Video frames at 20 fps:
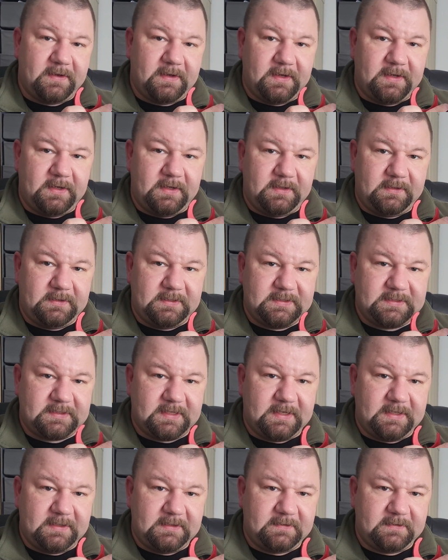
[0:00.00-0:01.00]
I
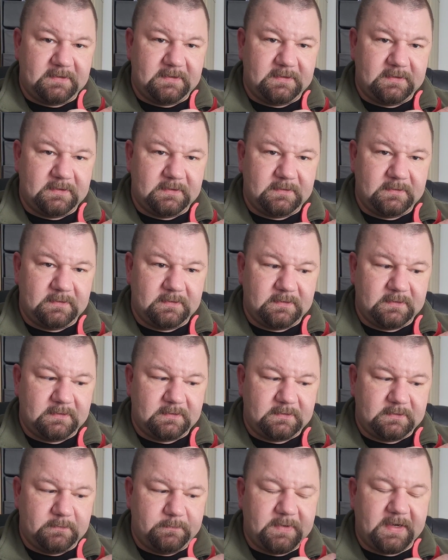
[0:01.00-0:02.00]
decided
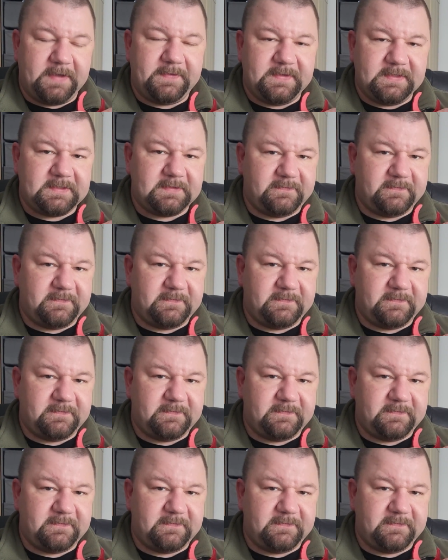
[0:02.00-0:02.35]
to buy this